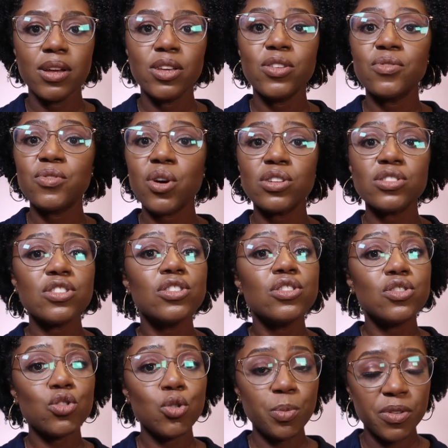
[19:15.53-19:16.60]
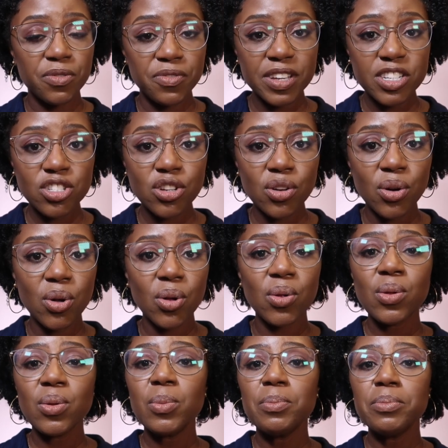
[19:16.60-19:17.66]
You've got
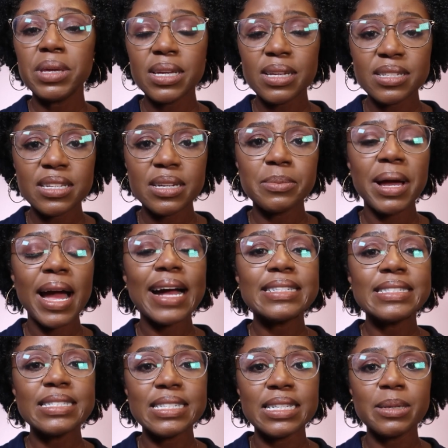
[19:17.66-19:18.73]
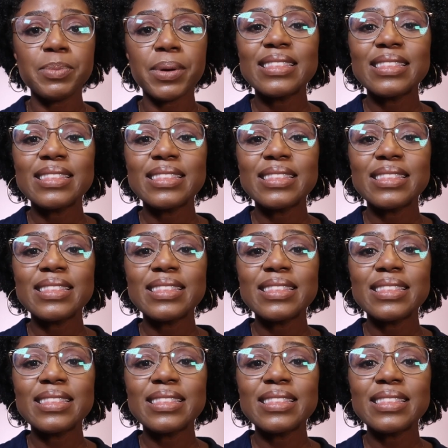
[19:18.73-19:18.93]
superficial, medium and deep.